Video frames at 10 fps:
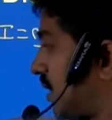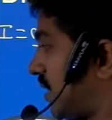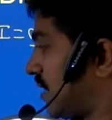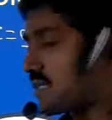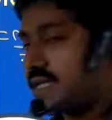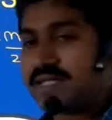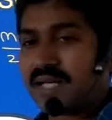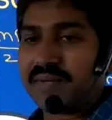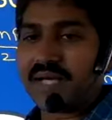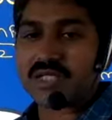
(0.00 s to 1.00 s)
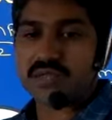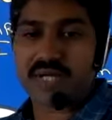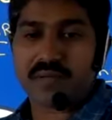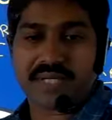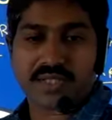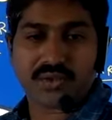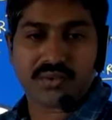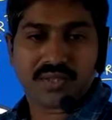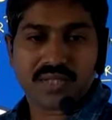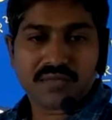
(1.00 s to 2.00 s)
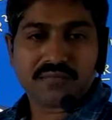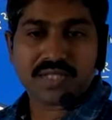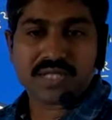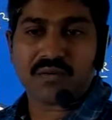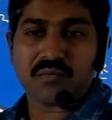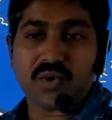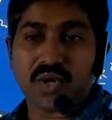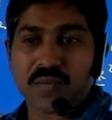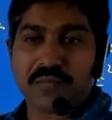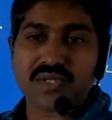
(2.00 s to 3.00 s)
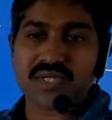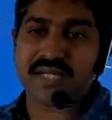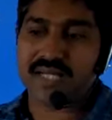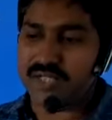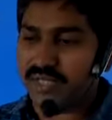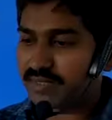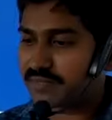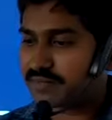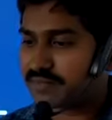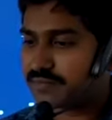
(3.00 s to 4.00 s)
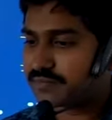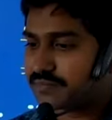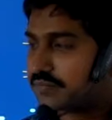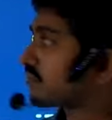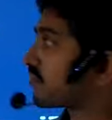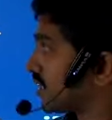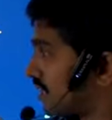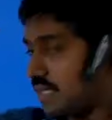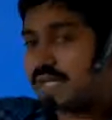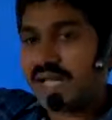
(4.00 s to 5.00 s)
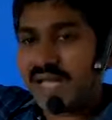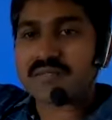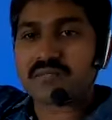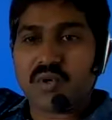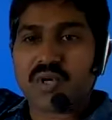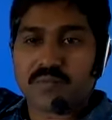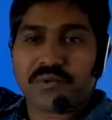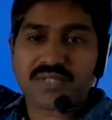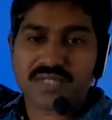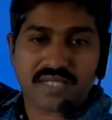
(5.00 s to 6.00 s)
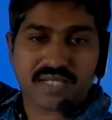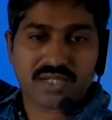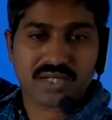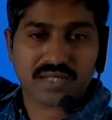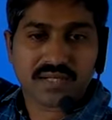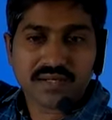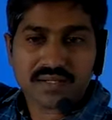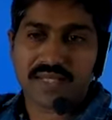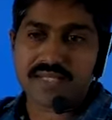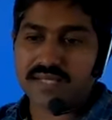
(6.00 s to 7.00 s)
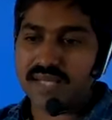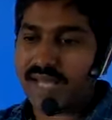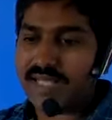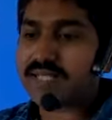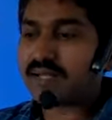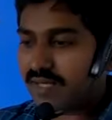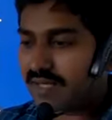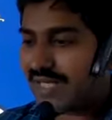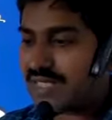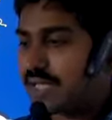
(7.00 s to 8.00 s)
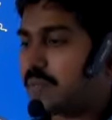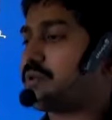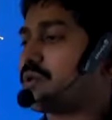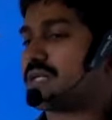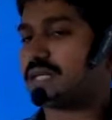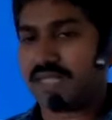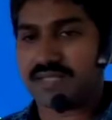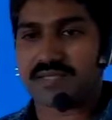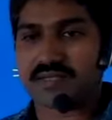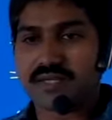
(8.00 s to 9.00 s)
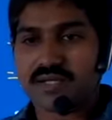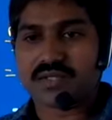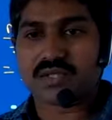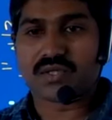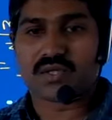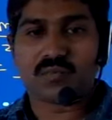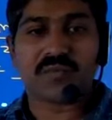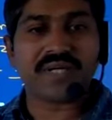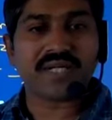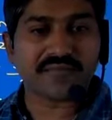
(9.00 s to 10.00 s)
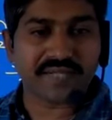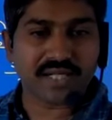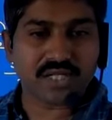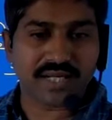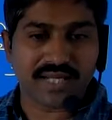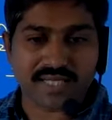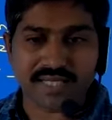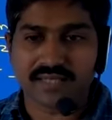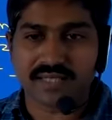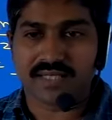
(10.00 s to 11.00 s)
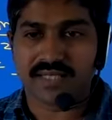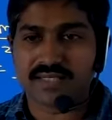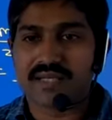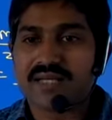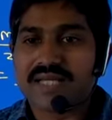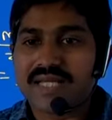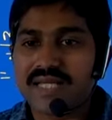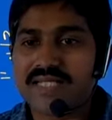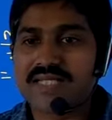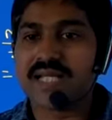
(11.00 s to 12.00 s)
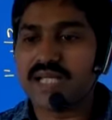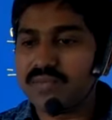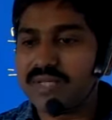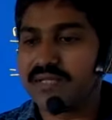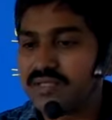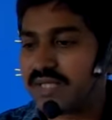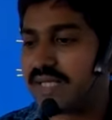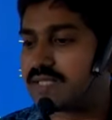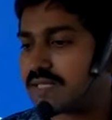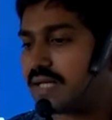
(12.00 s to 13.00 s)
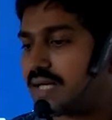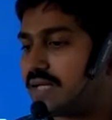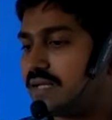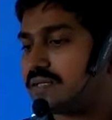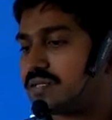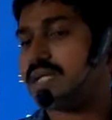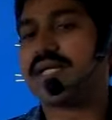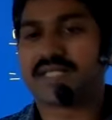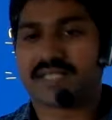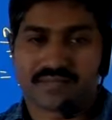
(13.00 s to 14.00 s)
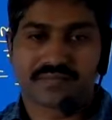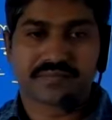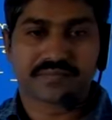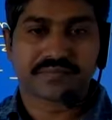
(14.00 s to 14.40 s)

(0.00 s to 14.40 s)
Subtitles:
For disk it is mr square by 2. Which have more opposing nature? Ring has more opposing nature. Disk has less opposing nature. So moment of inertia less in the sense easily we can change the state.